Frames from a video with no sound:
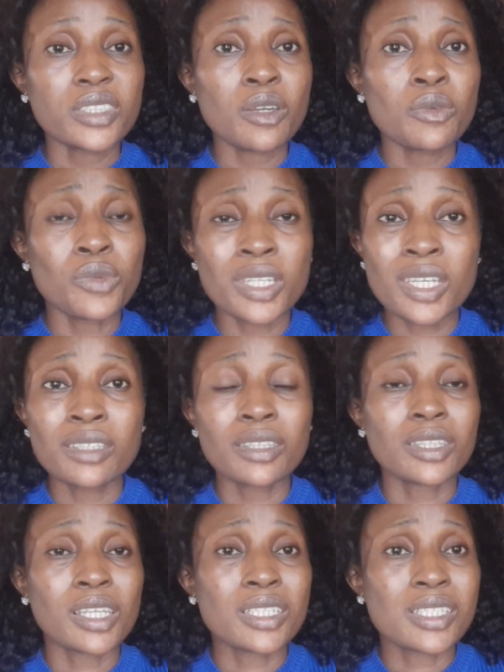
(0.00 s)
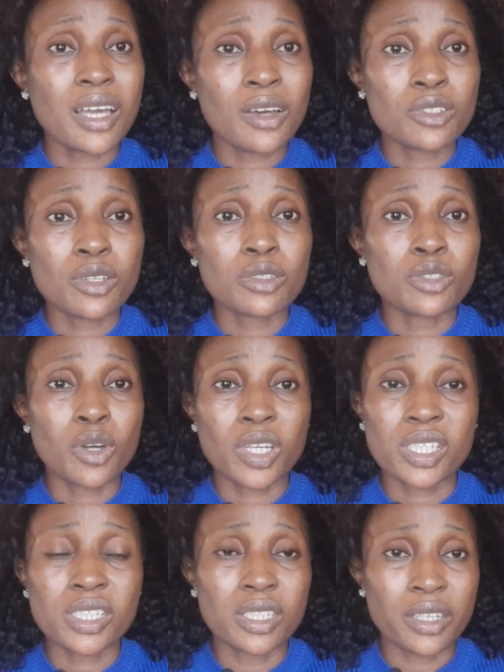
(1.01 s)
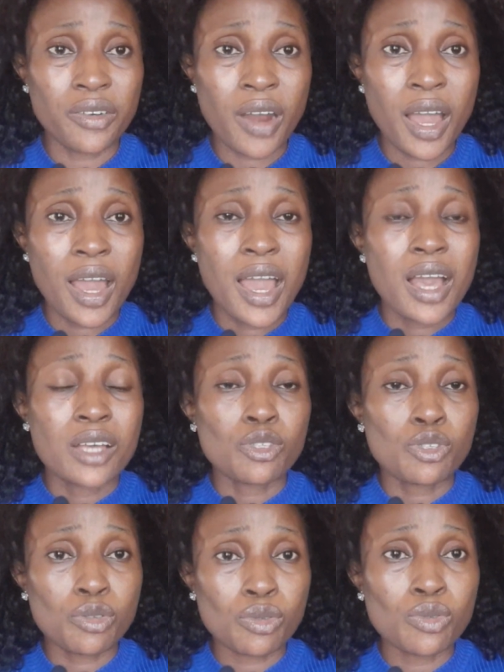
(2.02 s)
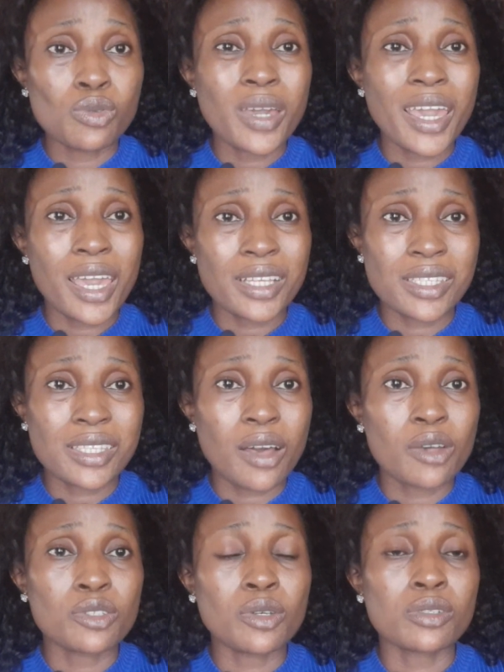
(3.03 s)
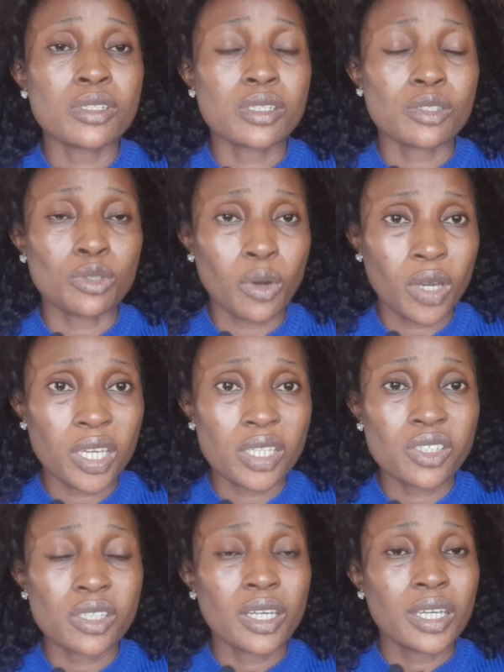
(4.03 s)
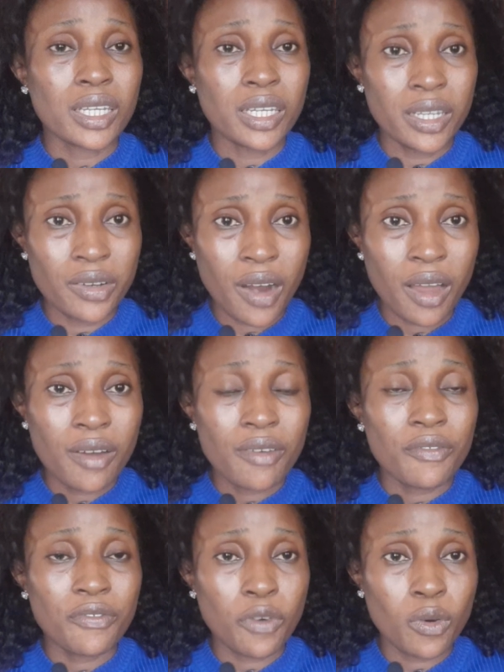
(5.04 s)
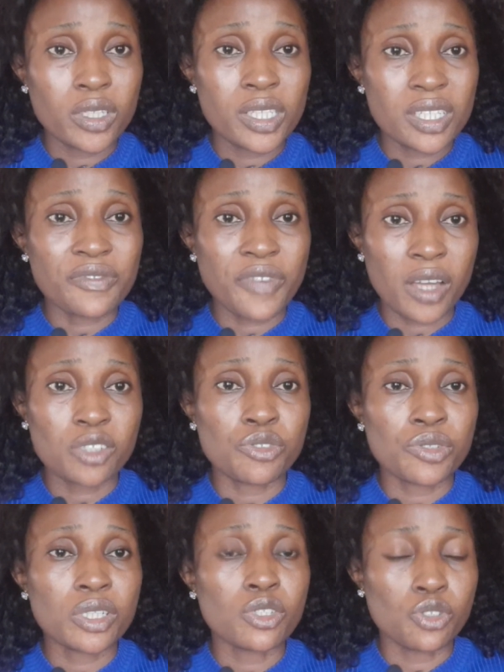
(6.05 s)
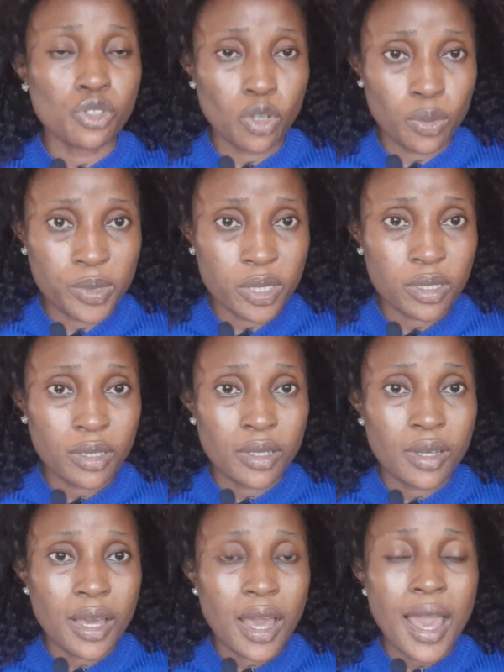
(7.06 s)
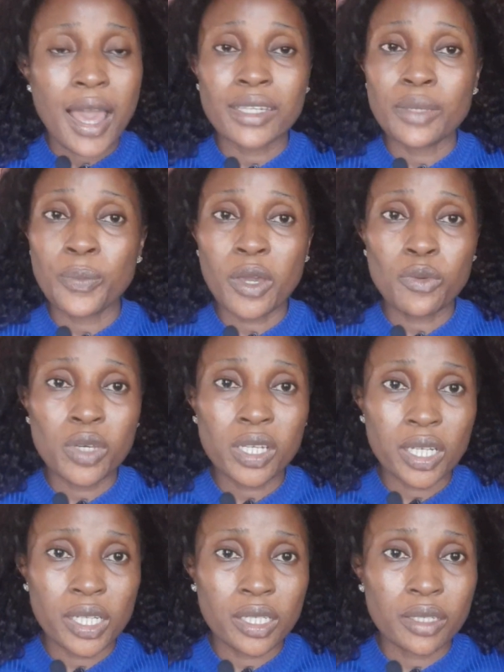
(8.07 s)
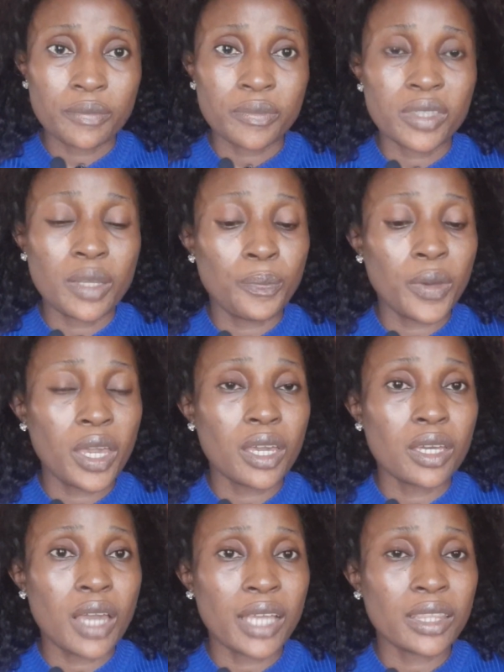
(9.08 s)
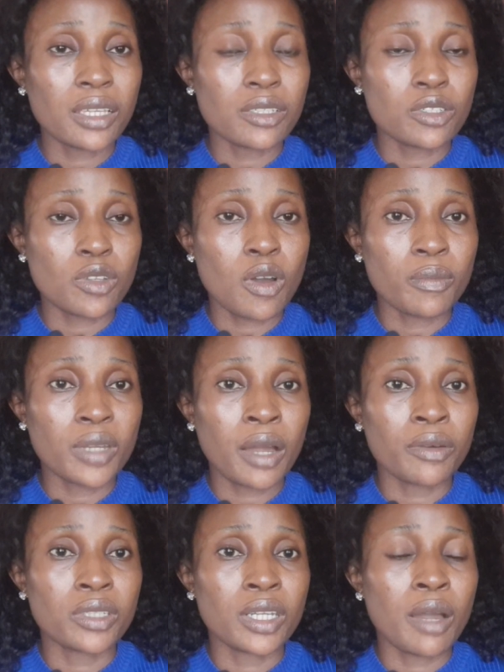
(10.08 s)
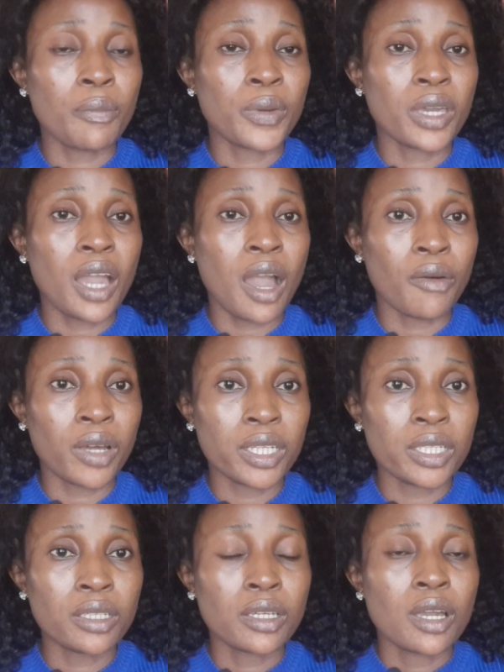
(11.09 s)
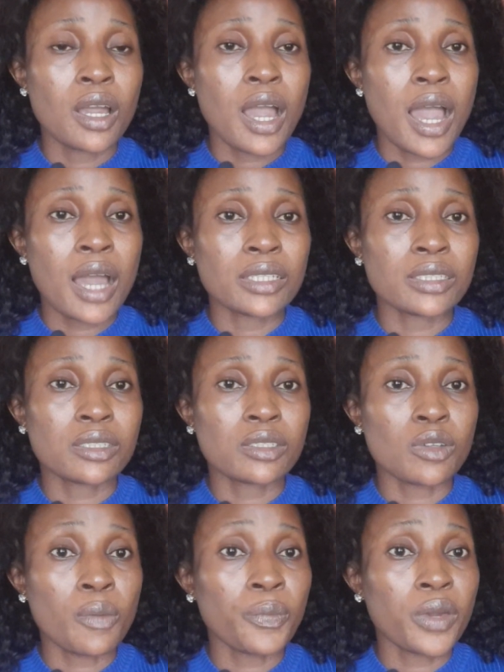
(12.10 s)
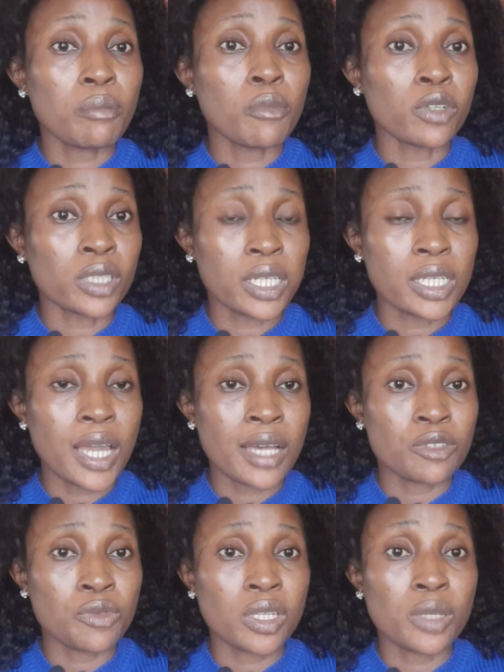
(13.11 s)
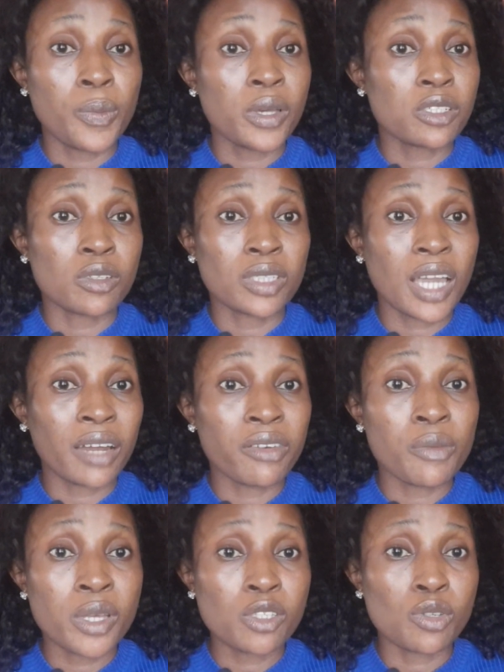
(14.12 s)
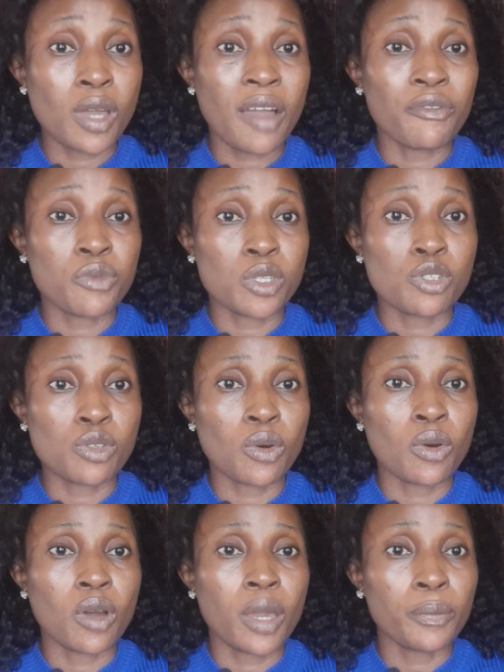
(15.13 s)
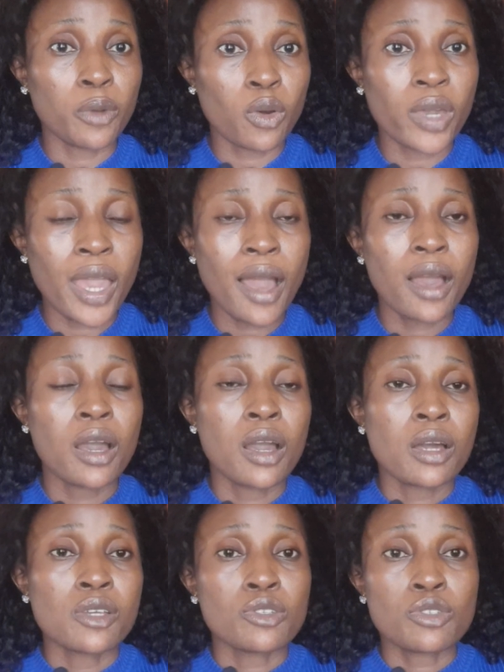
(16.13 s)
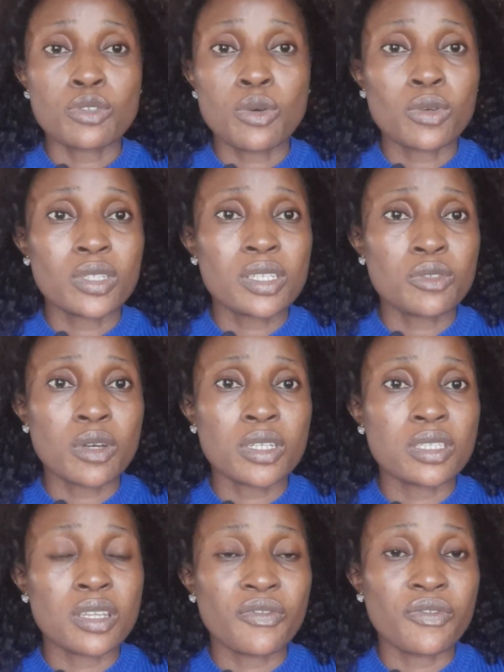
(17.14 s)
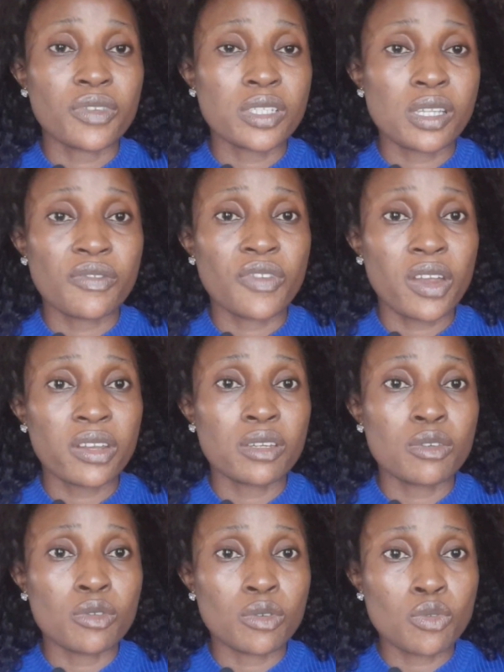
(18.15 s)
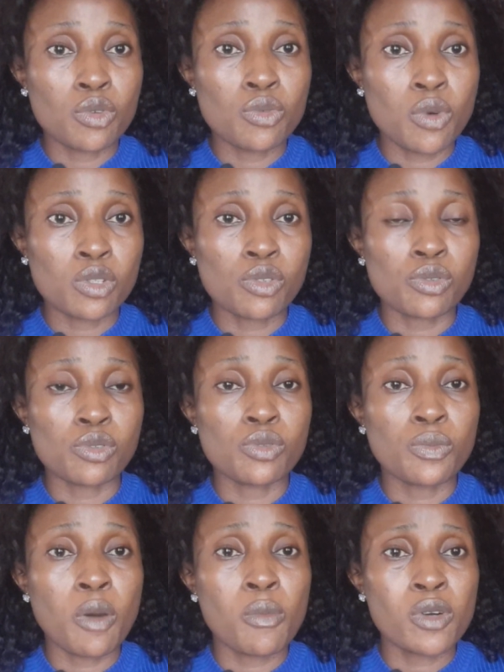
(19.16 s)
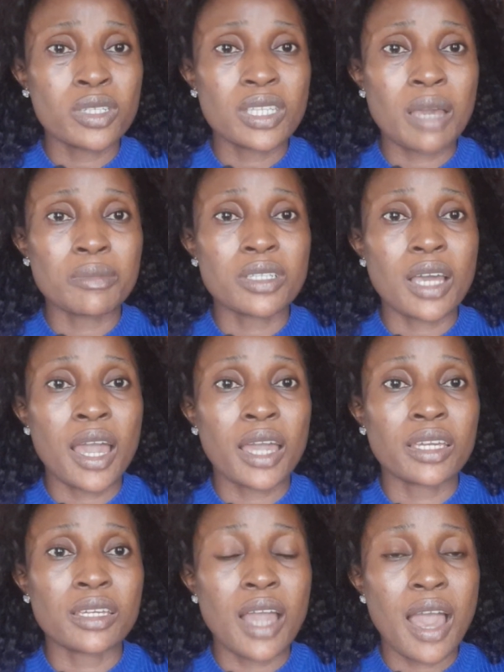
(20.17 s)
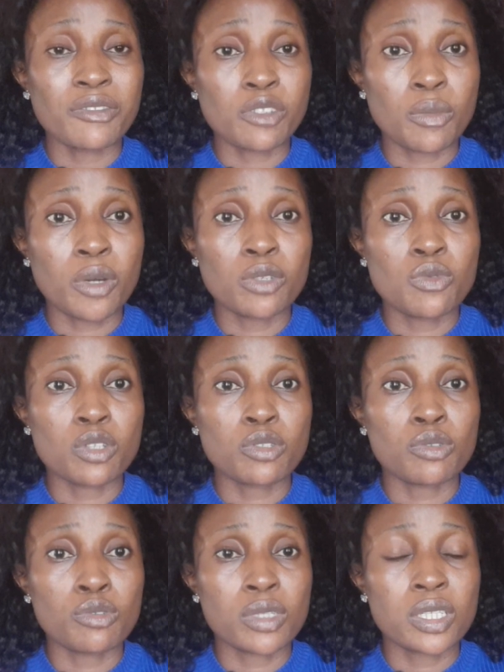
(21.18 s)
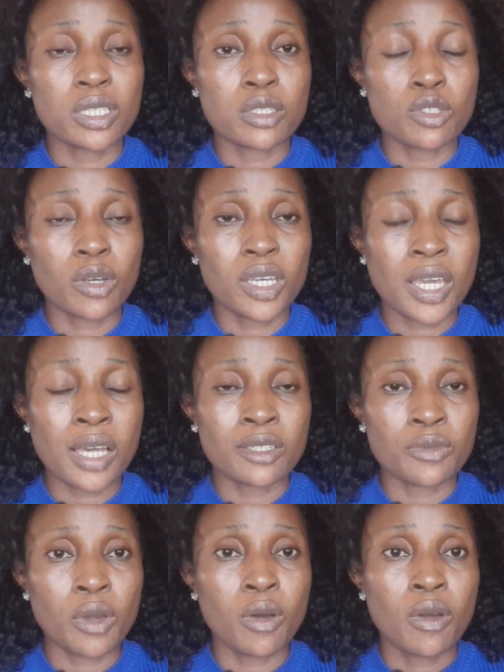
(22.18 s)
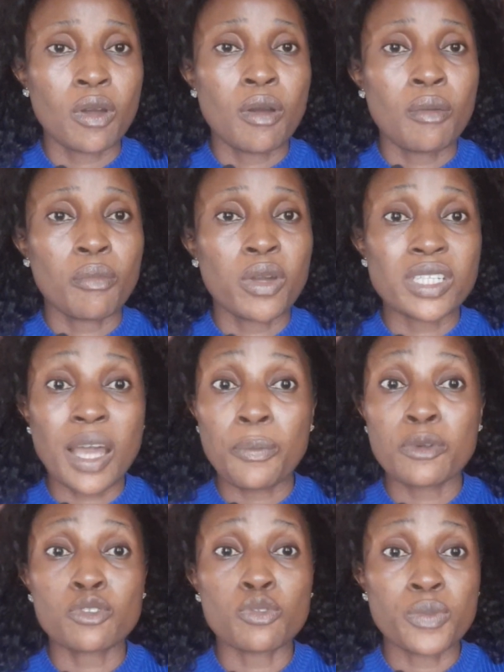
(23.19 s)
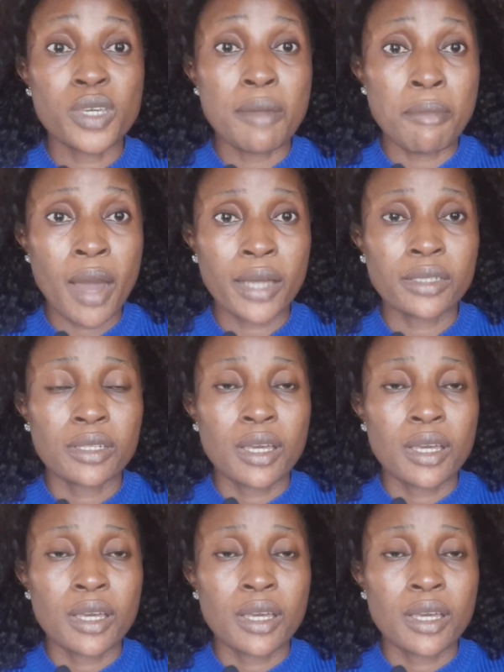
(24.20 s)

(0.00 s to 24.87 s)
within 3,000 Turkish lira to 8,000 Turkish lira for these factory jobs. And they pay weekly. They pay, I think some now, they now pay hourly, and some pay monthly as well. It depends on the agreement you have with your employer. So this one is a very good one to do. But most times I have somebody who also do this in Turkey as well, but it happens to be a man.